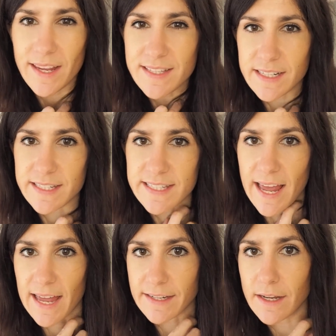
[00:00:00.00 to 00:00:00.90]
He's gonna
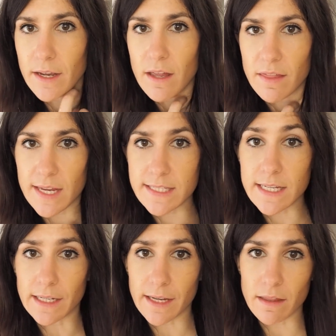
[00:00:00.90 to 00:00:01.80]
sand the
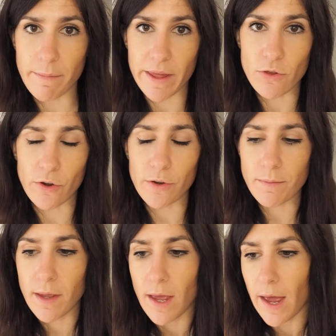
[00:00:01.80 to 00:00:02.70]
ceiling in the bedroom,